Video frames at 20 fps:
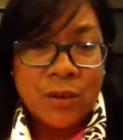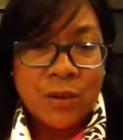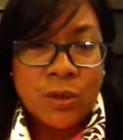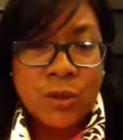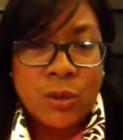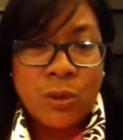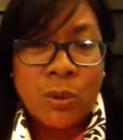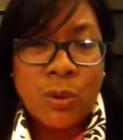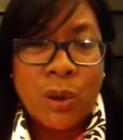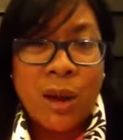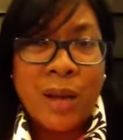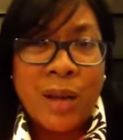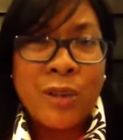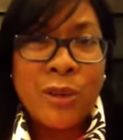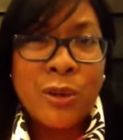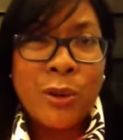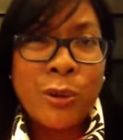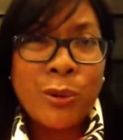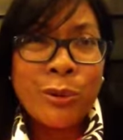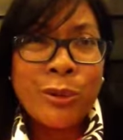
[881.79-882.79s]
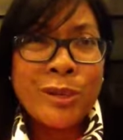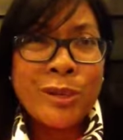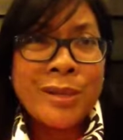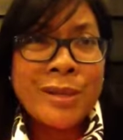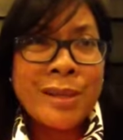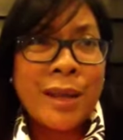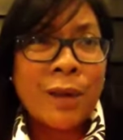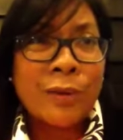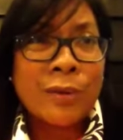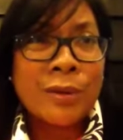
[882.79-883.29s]
So I know this
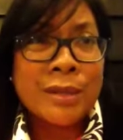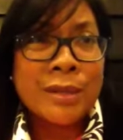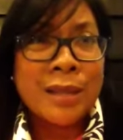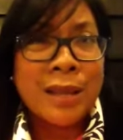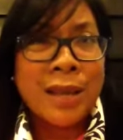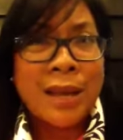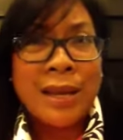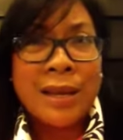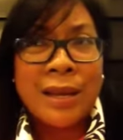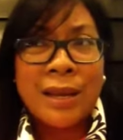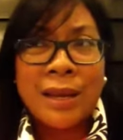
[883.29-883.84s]
sounds like,